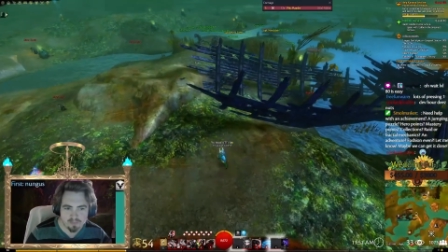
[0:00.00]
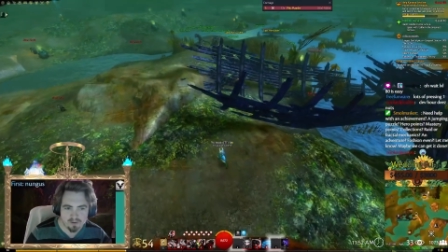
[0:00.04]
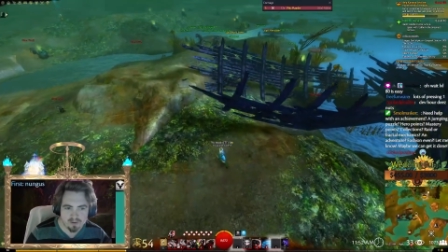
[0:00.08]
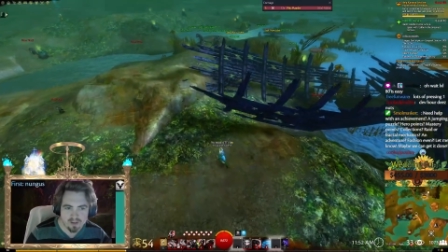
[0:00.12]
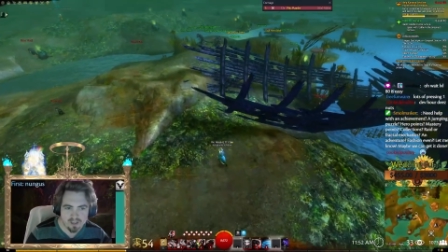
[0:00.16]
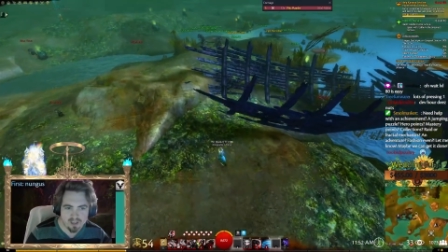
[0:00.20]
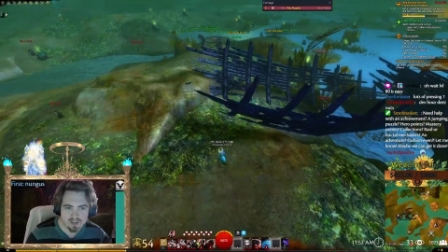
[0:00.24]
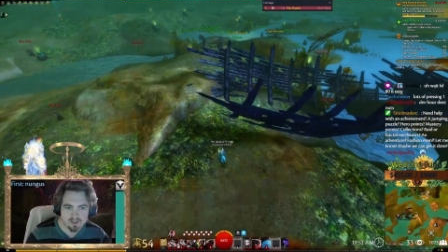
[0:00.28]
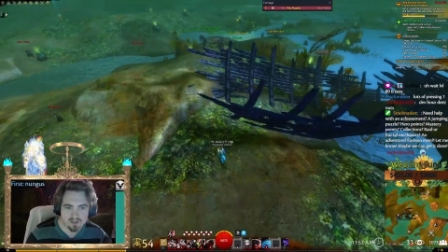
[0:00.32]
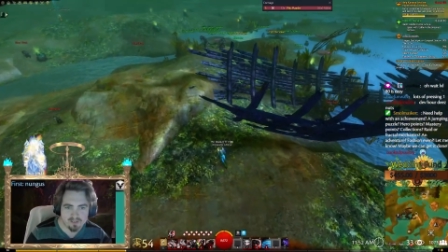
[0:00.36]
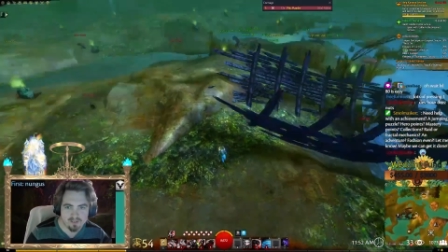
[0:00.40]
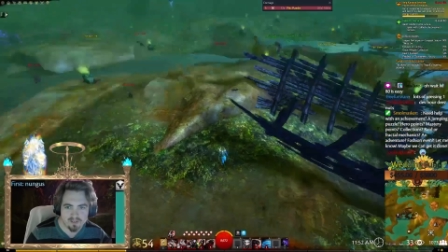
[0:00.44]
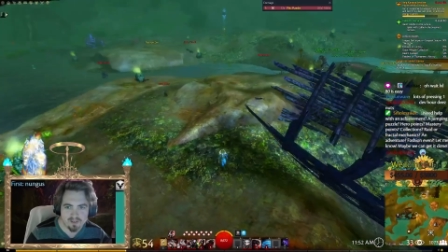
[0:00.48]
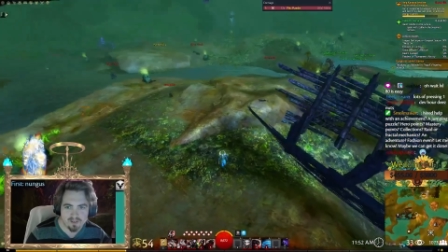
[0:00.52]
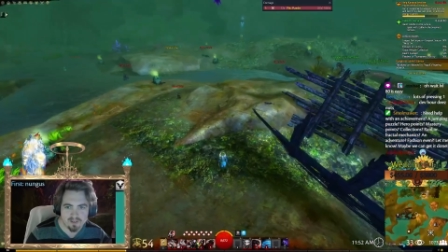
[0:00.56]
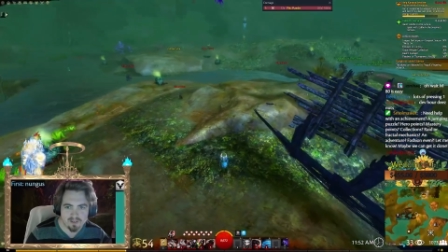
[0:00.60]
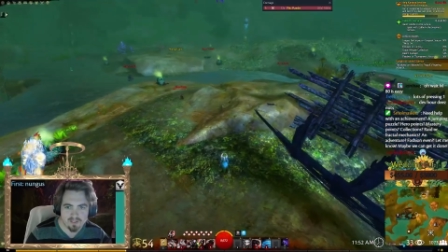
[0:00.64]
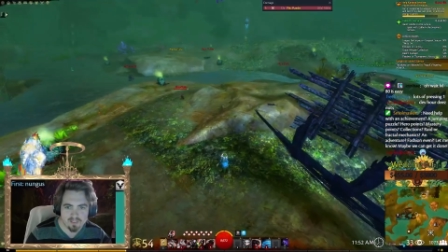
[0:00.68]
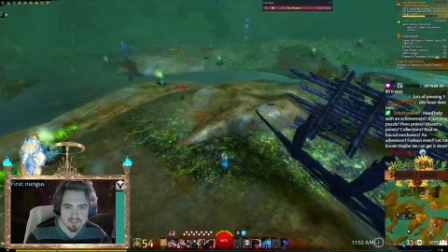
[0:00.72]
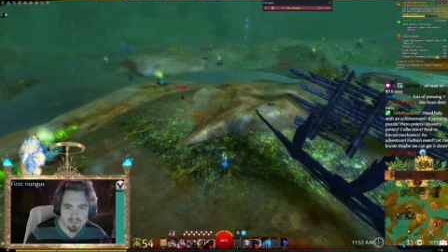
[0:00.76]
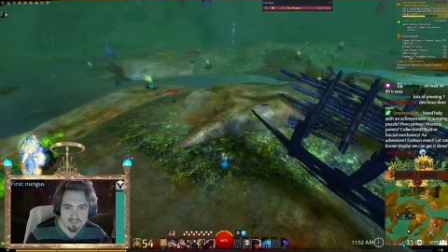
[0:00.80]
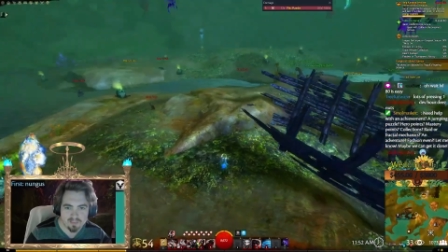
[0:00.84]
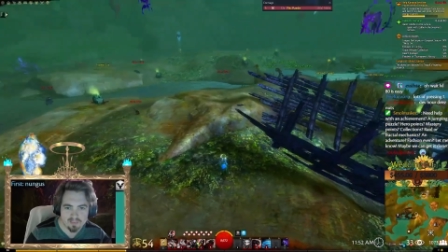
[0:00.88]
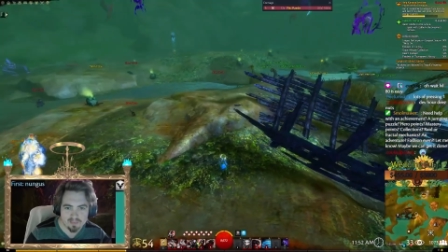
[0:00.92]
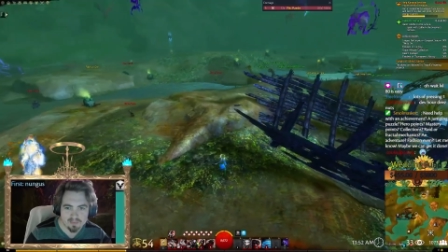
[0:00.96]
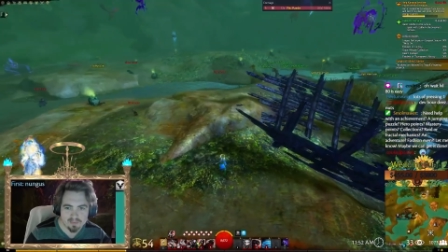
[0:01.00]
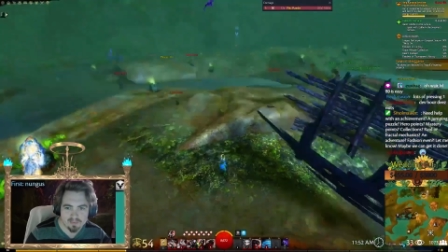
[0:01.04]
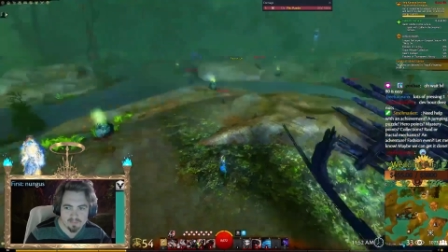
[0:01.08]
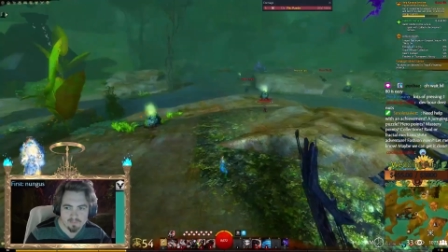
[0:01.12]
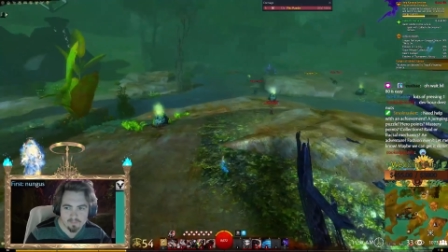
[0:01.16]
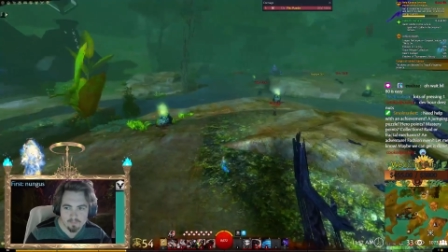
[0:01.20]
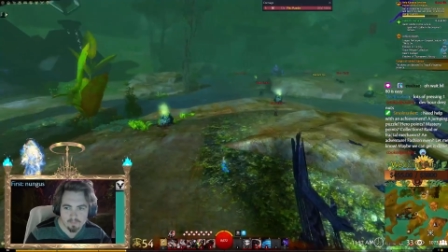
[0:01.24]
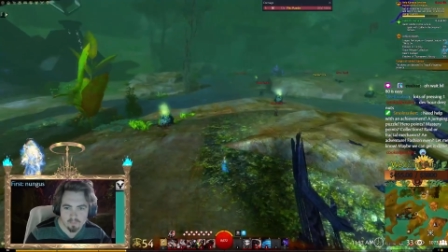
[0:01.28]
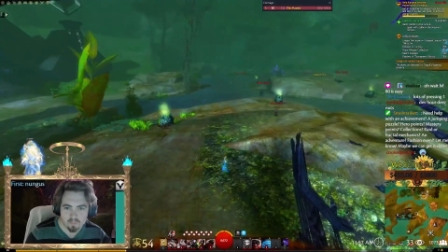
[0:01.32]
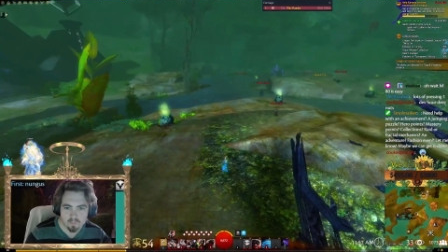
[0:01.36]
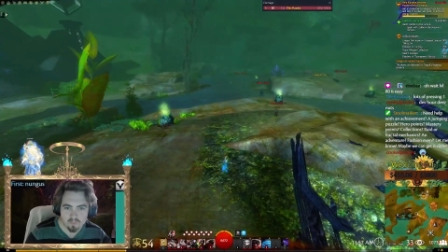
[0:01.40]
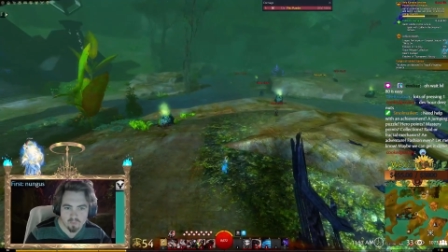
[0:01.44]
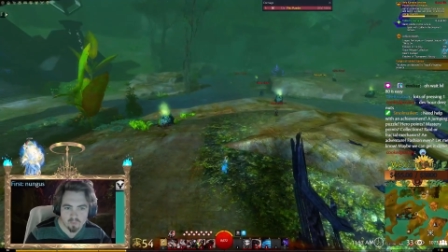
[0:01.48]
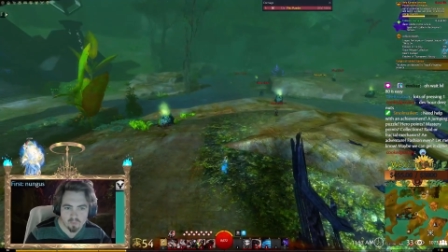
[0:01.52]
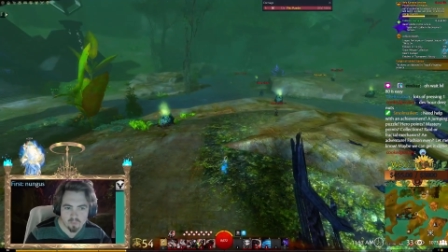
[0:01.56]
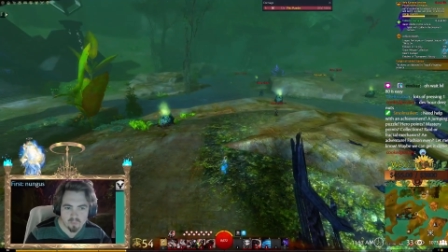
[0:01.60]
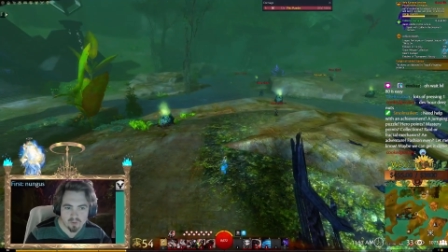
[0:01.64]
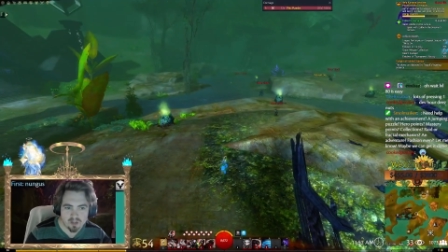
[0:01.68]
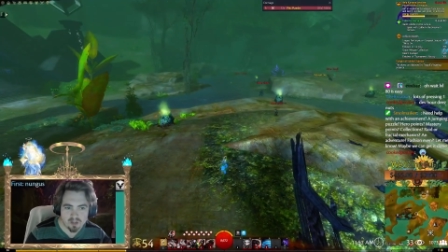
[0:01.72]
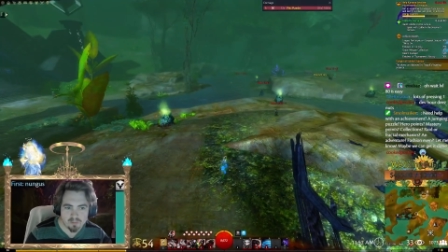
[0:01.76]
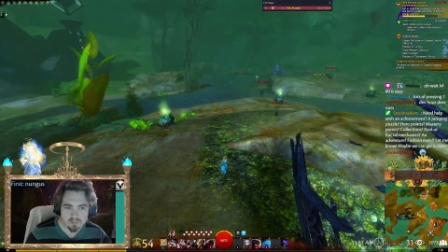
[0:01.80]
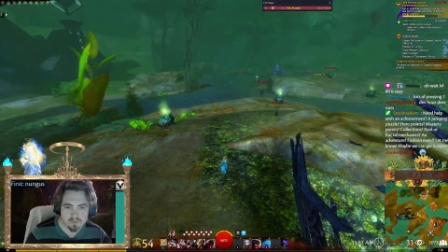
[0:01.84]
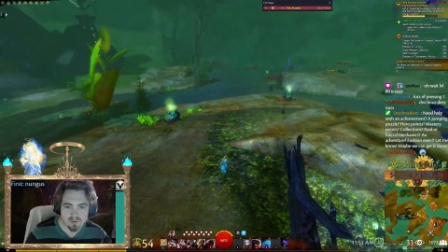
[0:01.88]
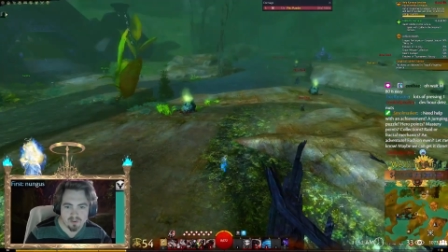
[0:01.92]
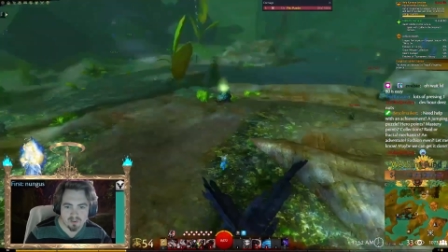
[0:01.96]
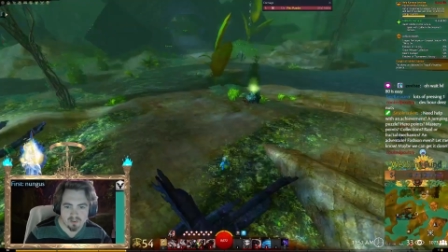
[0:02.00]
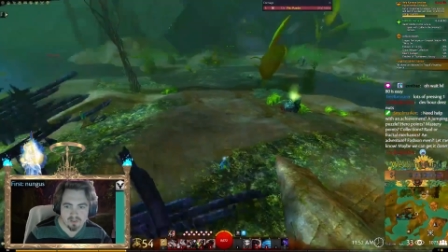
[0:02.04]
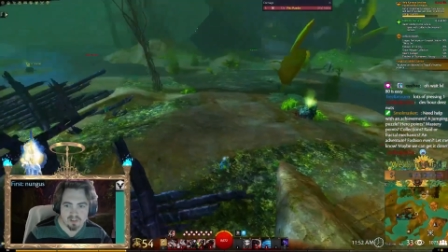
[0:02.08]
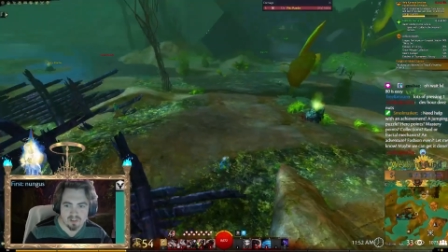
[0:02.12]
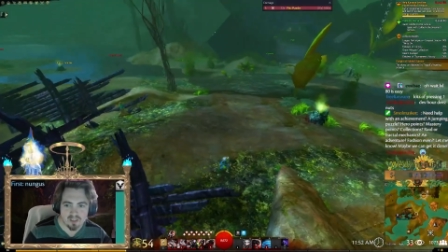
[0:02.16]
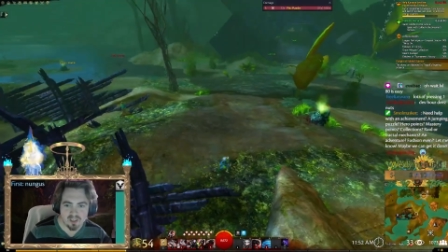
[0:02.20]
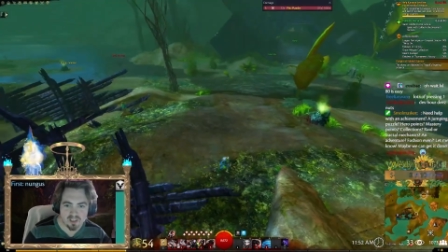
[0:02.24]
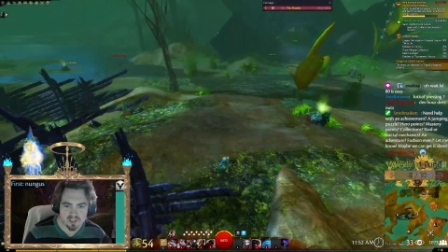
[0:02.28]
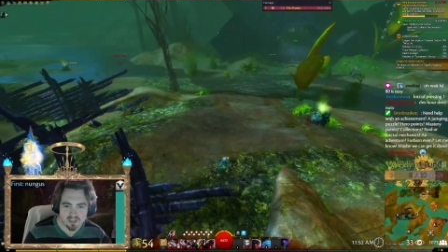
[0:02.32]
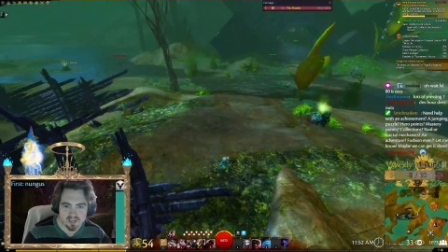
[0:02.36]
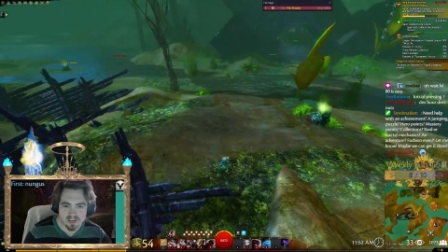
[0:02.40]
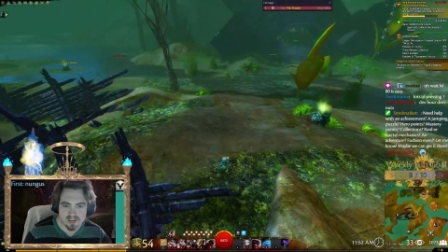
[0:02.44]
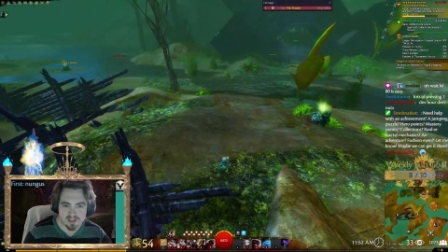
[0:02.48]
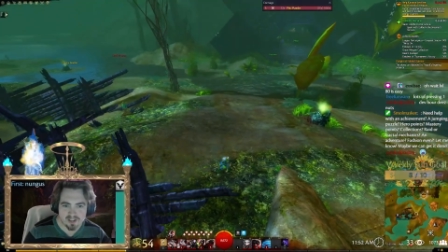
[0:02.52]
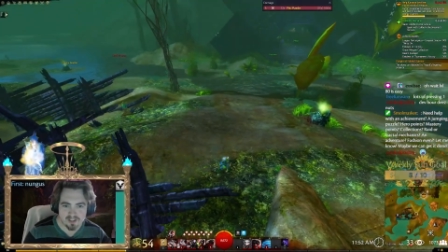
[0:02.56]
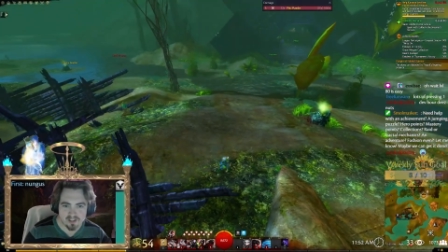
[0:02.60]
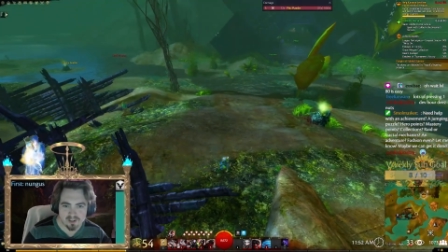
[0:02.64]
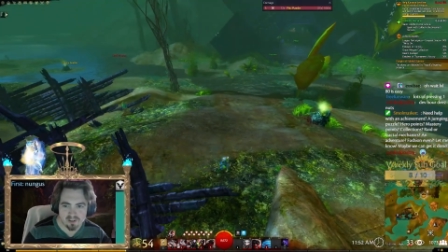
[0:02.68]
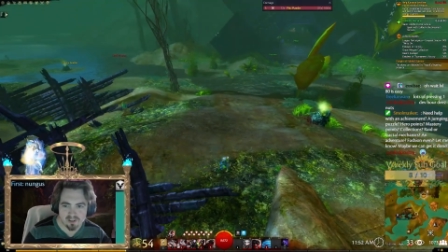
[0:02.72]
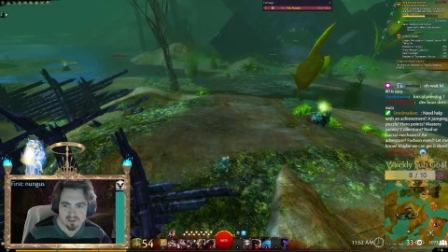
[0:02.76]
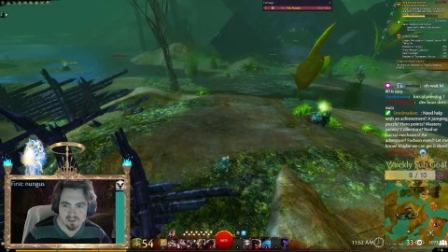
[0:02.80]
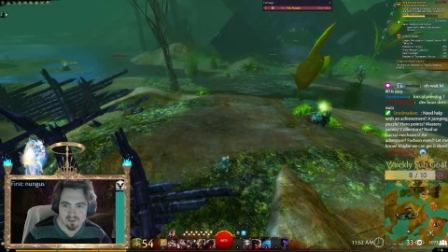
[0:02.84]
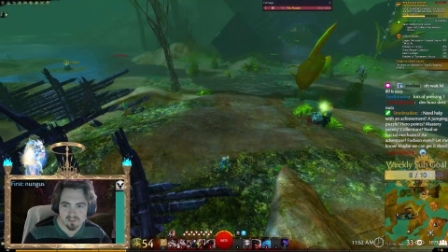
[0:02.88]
had. When I've been gotted.